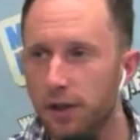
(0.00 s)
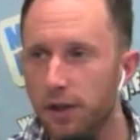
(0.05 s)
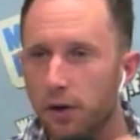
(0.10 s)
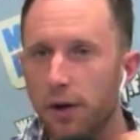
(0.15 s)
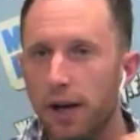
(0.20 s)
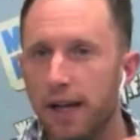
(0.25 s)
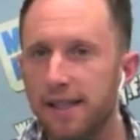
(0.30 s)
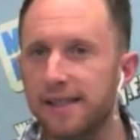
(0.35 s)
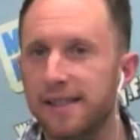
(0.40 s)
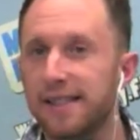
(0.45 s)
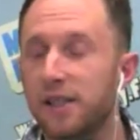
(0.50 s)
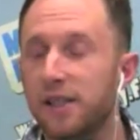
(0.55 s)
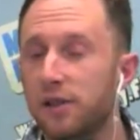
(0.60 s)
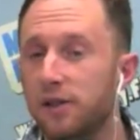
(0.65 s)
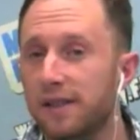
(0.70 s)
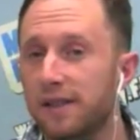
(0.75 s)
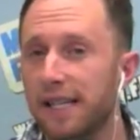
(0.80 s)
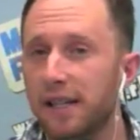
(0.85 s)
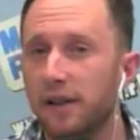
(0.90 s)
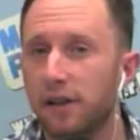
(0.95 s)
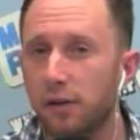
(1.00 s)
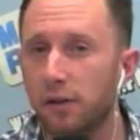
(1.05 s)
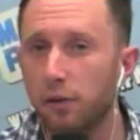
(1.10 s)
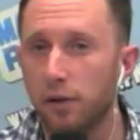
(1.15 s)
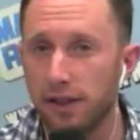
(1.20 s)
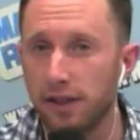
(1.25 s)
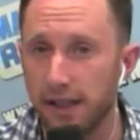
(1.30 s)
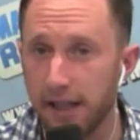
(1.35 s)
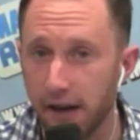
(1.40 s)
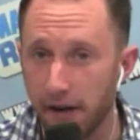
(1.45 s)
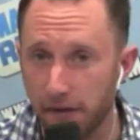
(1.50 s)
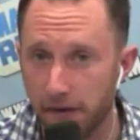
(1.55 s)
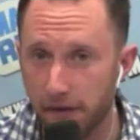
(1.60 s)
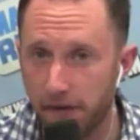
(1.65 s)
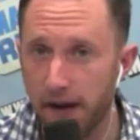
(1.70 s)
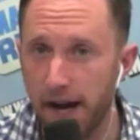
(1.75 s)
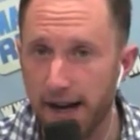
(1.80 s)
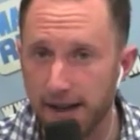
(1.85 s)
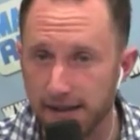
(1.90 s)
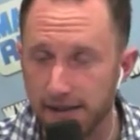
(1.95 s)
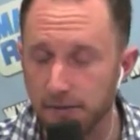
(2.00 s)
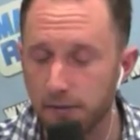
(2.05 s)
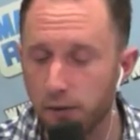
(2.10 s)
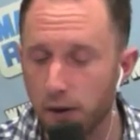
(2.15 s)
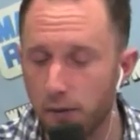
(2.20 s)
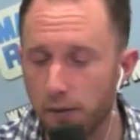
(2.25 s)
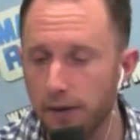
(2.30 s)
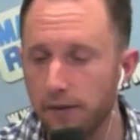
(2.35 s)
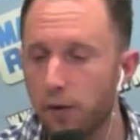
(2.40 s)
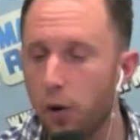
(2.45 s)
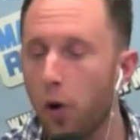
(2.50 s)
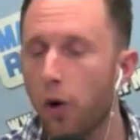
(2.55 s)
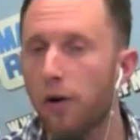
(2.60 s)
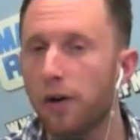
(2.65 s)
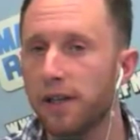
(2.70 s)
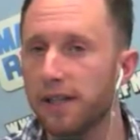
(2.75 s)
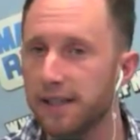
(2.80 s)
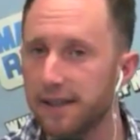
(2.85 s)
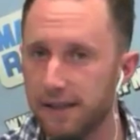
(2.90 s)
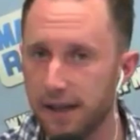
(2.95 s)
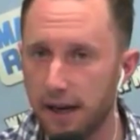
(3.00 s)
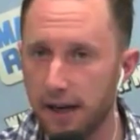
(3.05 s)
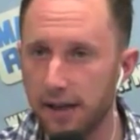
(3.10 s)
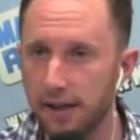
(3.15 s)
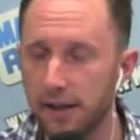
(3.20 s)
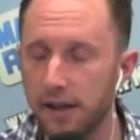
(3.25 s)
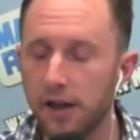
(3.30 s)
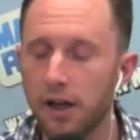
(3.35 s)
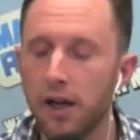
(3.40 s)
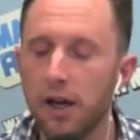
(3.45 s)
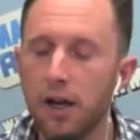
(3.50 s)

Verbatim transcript: you know, and still dealing with the effects of what we've already done,